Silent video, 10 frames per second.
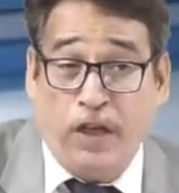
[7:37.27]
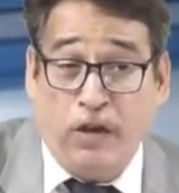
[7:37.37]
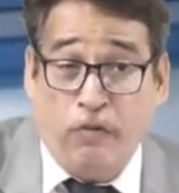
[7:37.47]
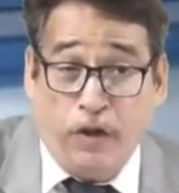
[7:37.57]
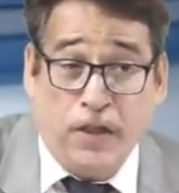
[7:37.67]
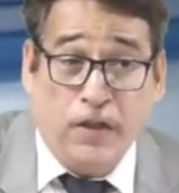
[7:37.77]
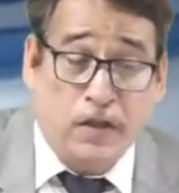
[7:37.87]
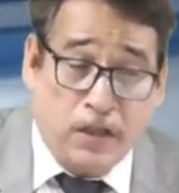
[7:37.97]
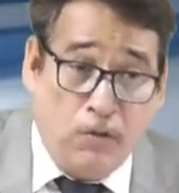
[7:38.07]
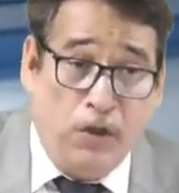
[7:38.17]
very
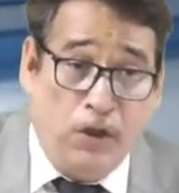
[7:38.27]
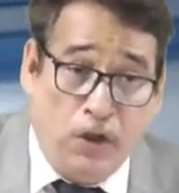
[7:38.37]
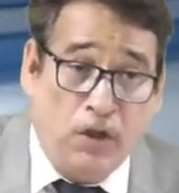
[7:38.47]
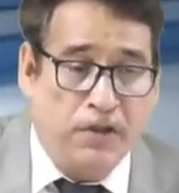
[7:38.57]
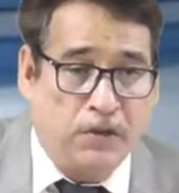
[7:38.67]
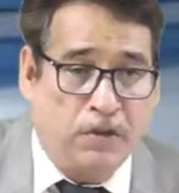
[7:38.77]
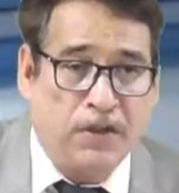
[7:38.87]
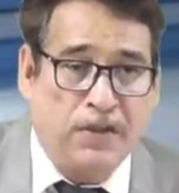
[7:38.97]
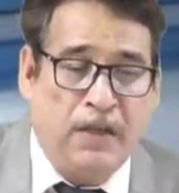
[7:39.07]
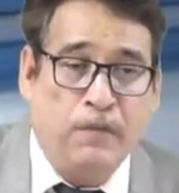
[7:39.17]
sound knowledge of the
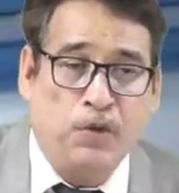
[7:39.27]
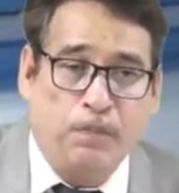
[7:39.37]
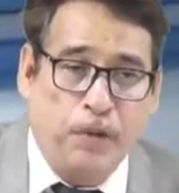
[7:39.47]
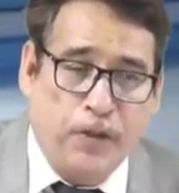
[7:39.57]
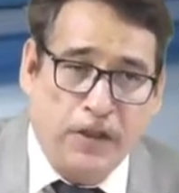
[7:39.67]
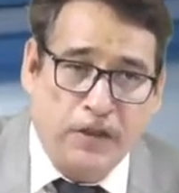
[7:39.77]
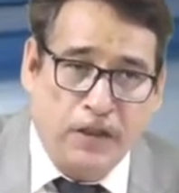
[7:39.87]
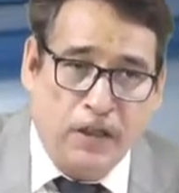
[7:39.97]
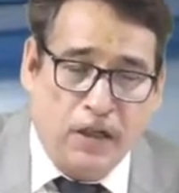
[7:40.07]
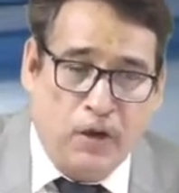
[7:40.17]
same to prepare the
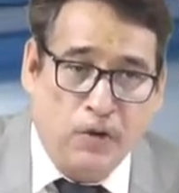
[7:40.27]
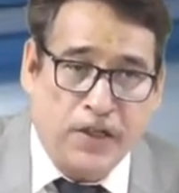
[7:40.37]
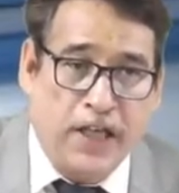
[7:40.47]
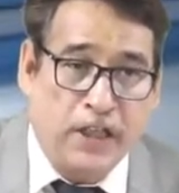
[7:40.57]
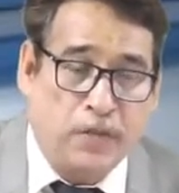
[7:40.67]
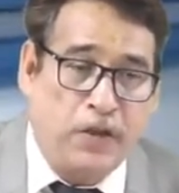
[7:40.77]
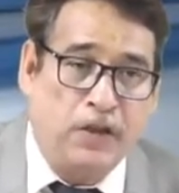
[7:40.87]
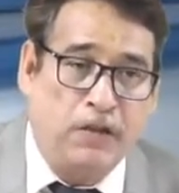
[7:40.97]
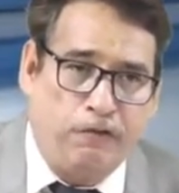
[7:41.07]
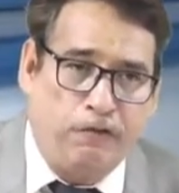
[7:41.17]
accounts as per the
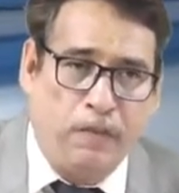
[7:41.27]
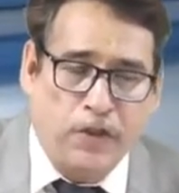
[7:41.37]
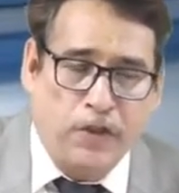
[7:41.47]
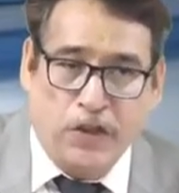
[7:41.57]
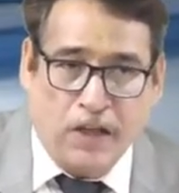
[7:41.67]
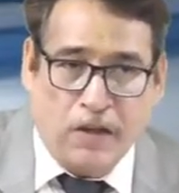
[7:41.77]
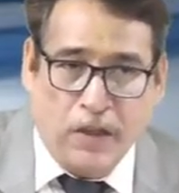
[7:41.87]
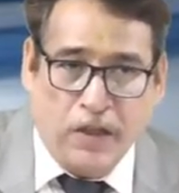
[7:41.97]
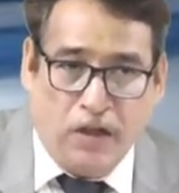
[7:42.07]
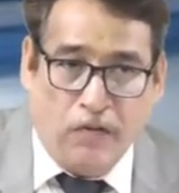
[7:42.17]
formats which have been
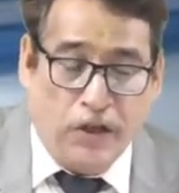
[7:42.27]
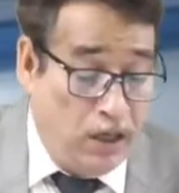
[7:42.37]
given.